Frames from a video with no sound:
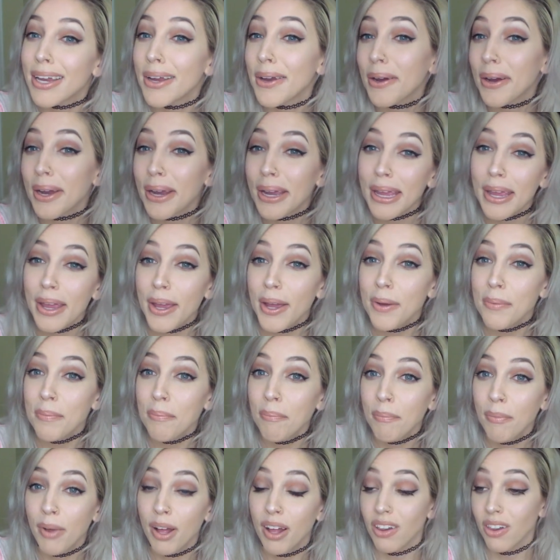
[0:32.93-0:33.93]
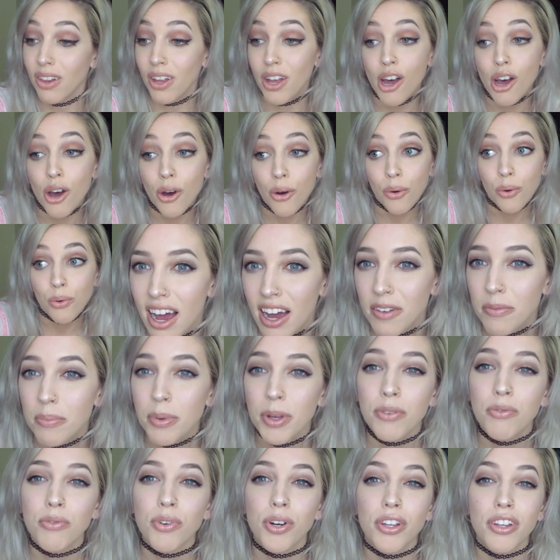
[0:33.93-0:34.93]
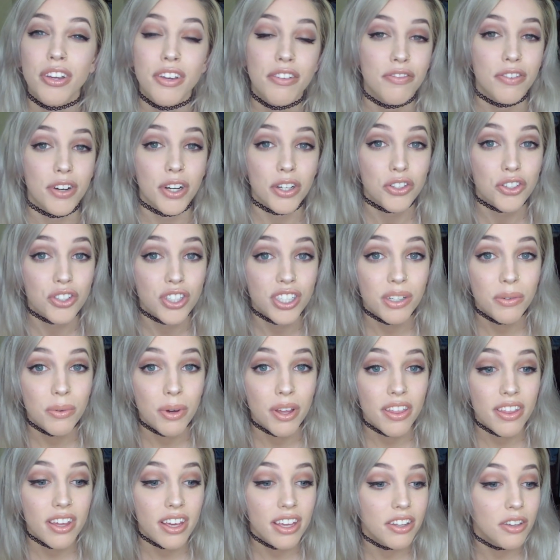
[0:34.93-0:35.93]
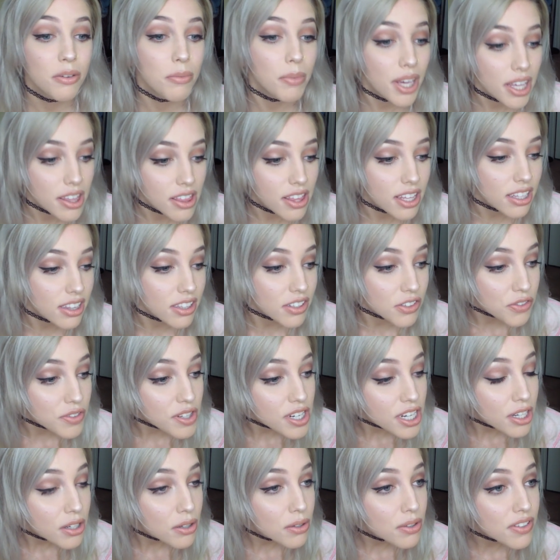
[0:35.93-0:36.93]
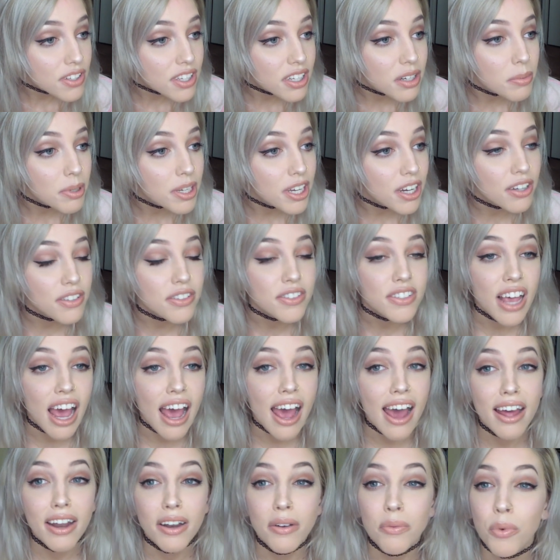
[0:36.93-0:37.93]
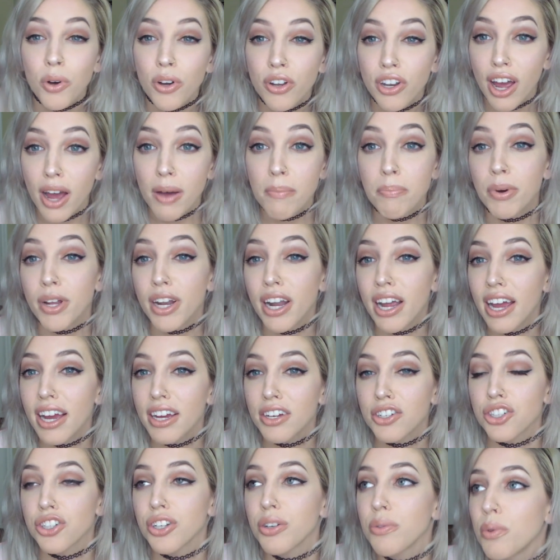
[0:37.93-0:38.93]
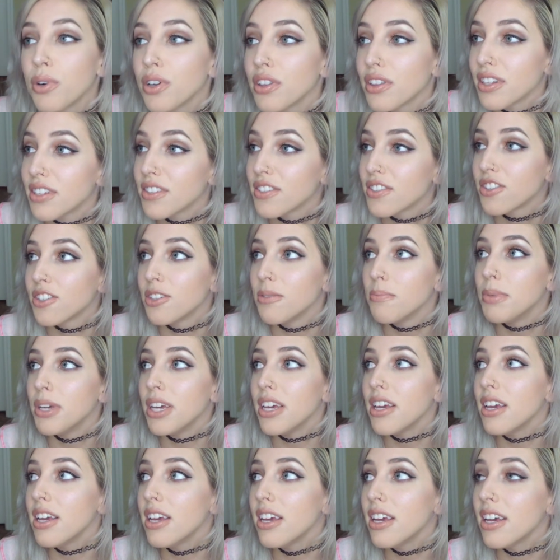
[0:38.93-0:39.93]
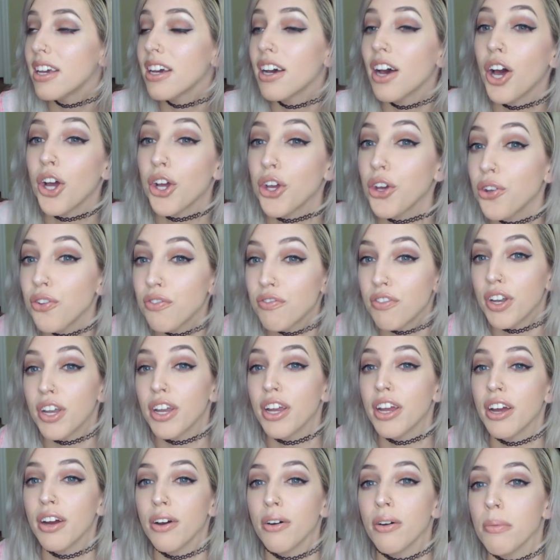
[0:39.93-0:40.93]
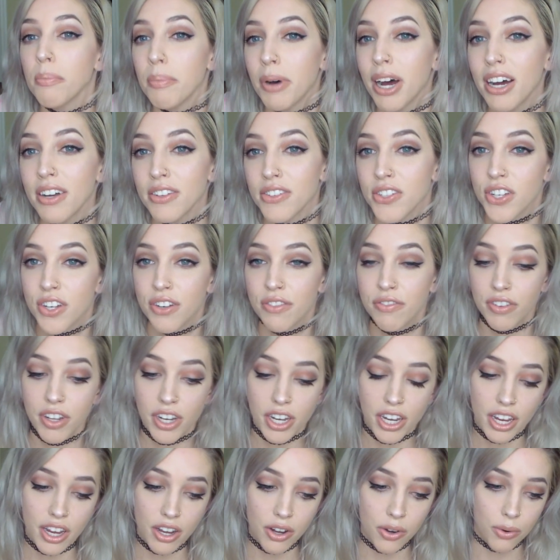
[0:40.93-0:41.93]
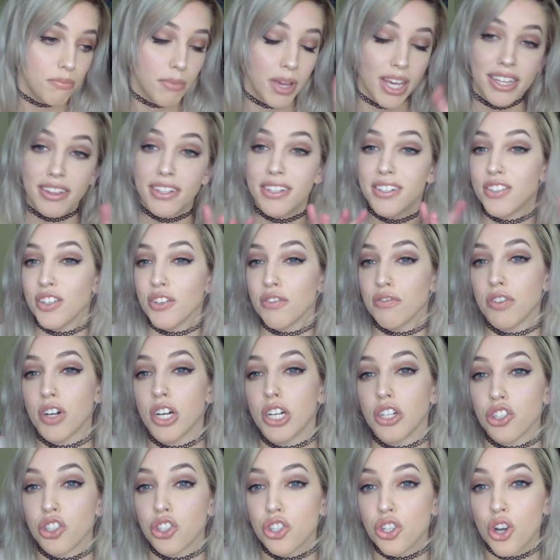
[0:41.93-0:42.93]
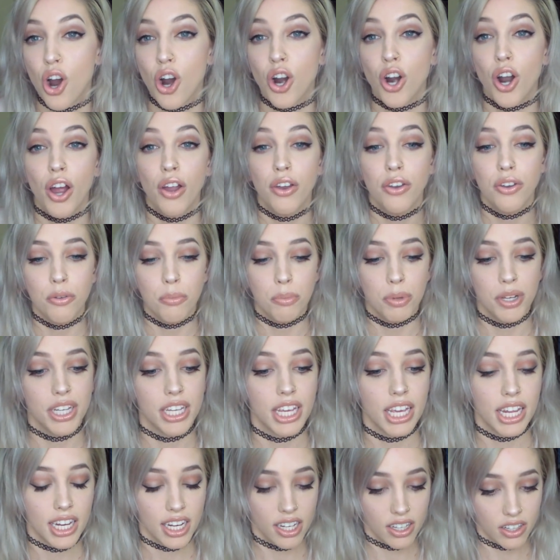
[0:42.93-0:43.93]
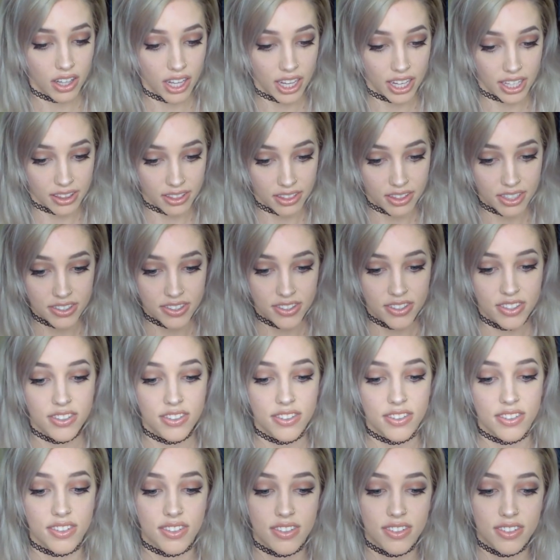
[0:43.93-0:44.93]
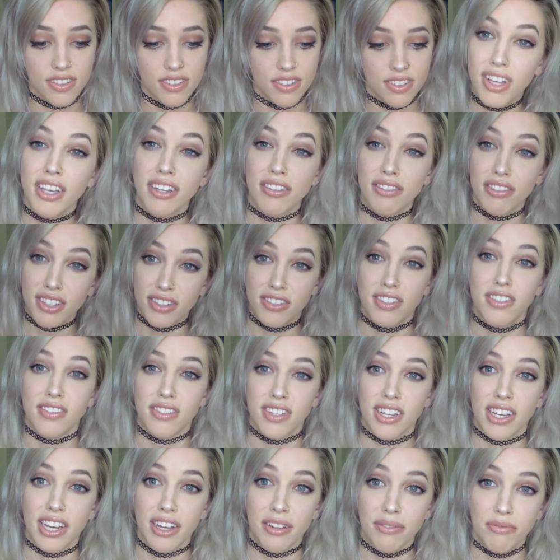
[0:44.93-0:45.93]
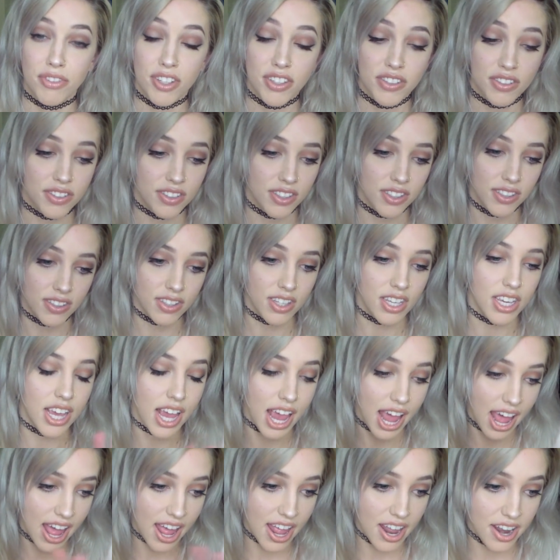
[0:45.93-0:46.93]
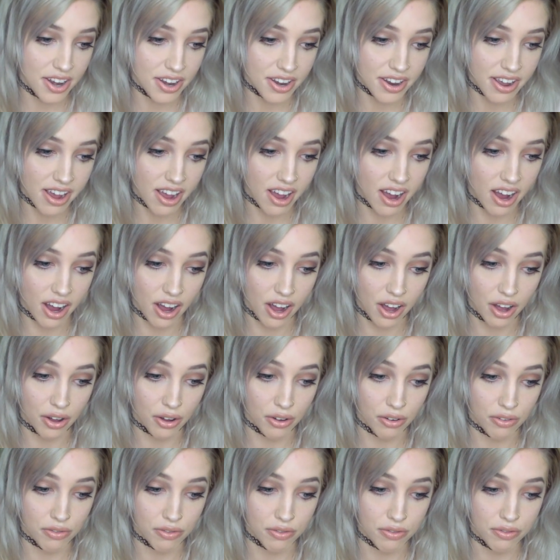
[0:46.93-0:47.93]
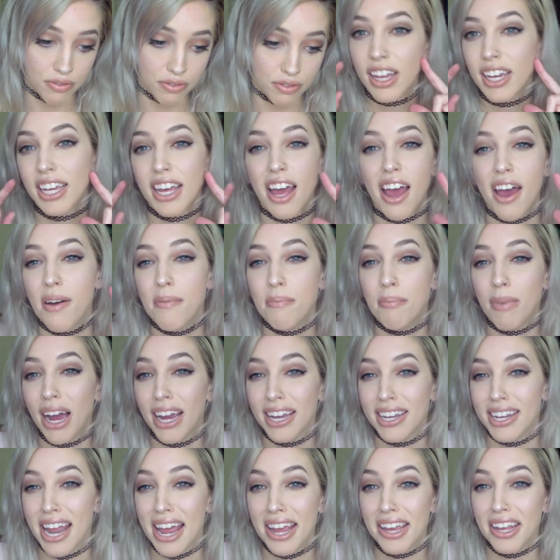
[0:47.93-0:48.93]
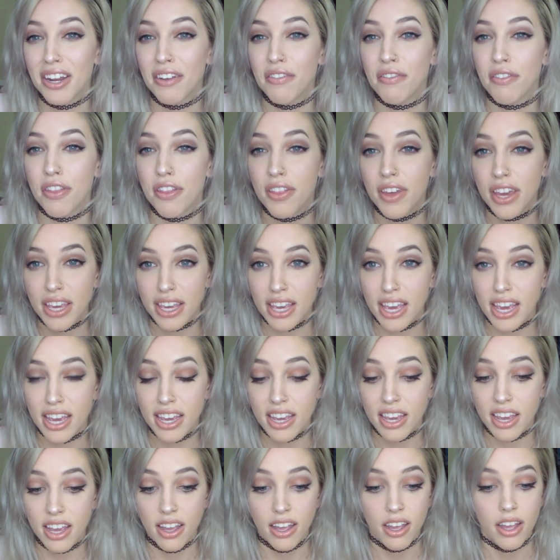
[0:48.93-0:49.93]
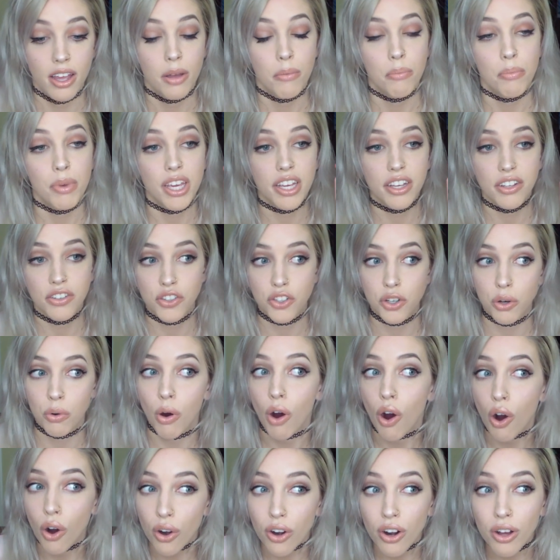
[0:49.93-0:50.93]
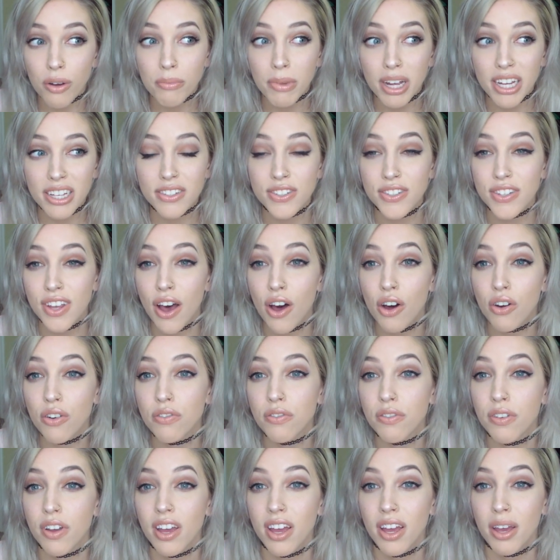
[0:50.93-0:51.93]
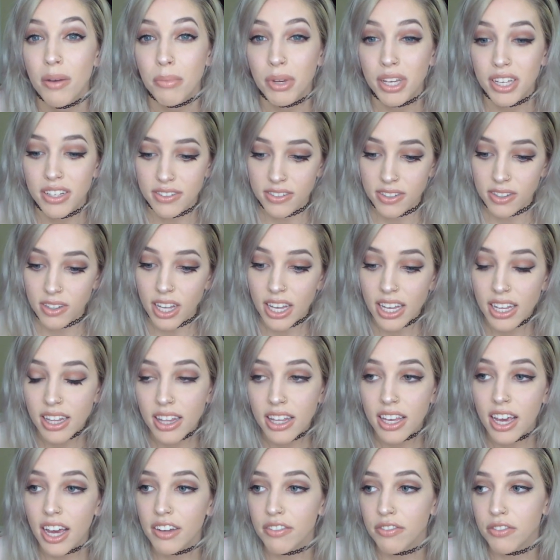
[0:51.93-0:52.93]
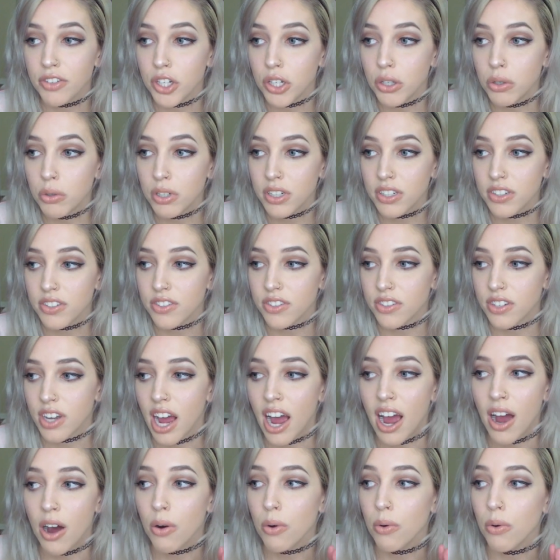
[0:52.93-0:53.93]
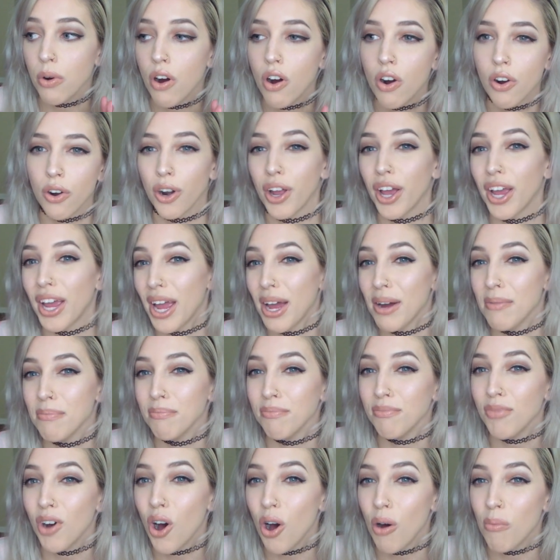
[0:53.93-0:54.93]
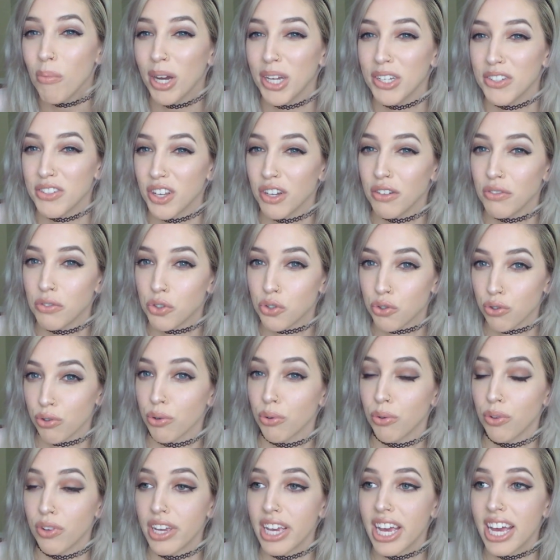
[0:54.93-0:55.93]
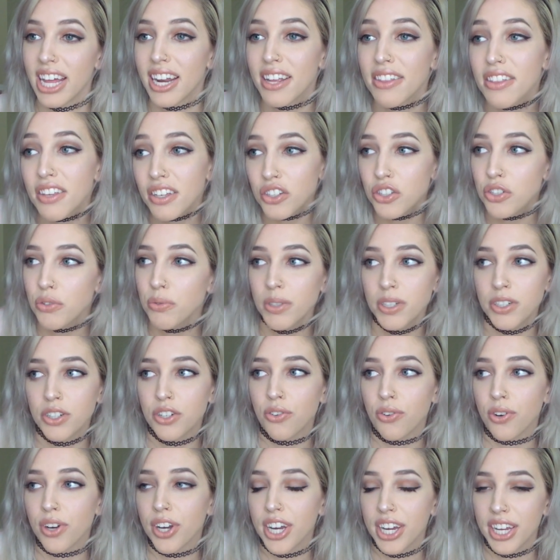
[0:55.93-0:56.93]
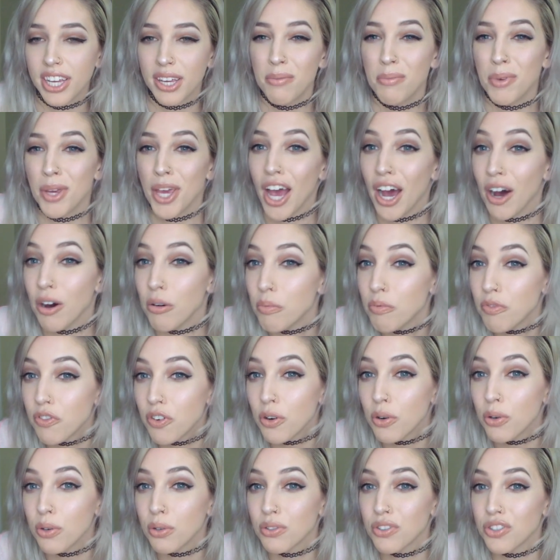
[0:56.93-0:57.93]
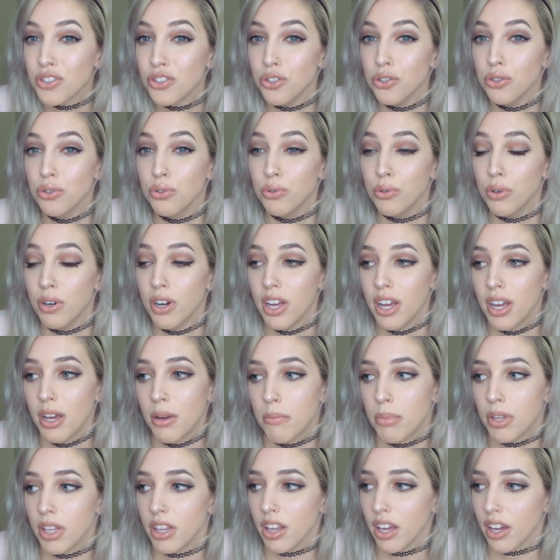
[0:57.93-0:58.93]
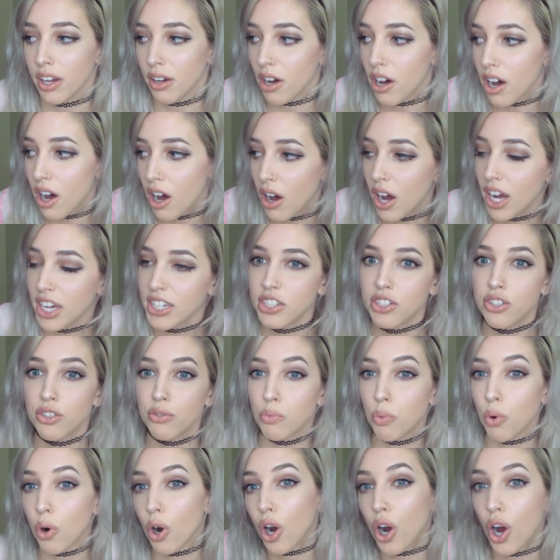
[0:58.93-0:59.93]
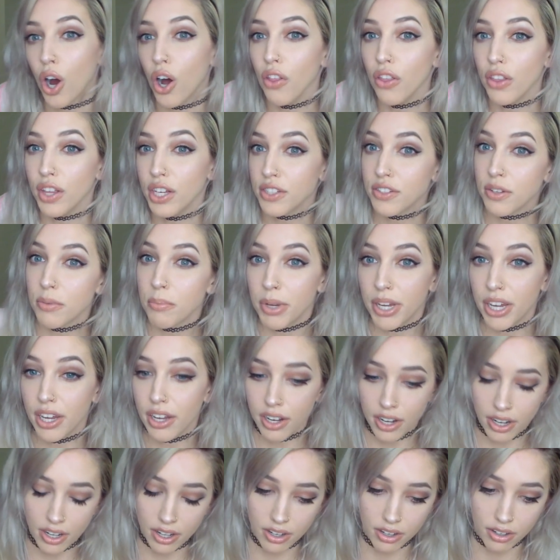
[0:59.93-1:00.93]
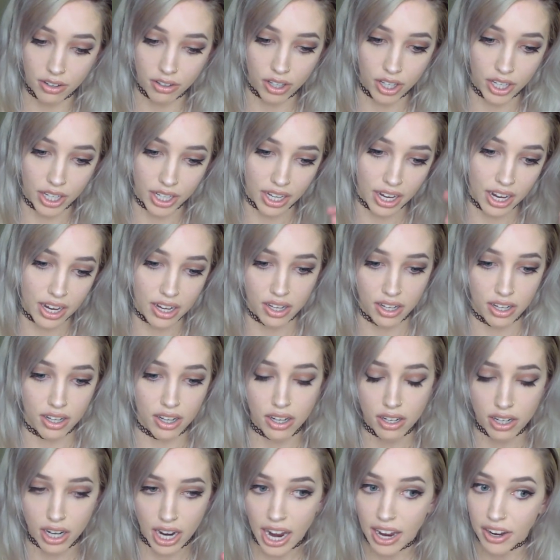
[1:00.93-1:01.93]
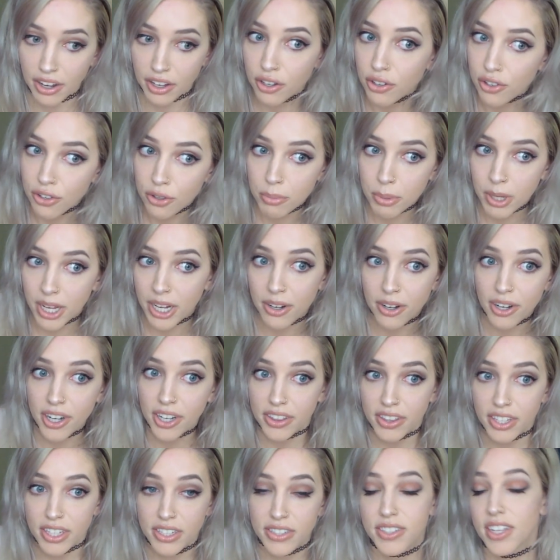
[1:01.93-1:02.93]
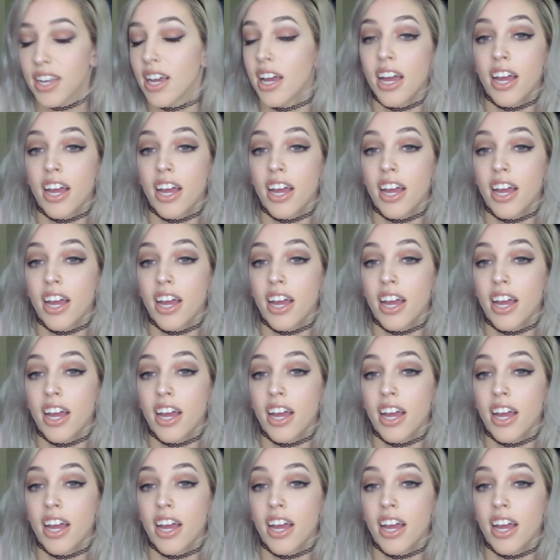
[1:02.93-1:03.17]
here I am, hello. I've been really frustrated with it, and you may think this video is gonna be all sad and whatnot, but I actually want this to be a good video, a positive video. Make this a fresh start, a new beginning. Like this is, like this is it. This is the end of like my negative thinking, being so hard on myself, because lately I've noticed how hard I am on myself truly, and I think to a degree it can be helpful to be like, oh, I should work on this a bit, and like uh, I could do better at this,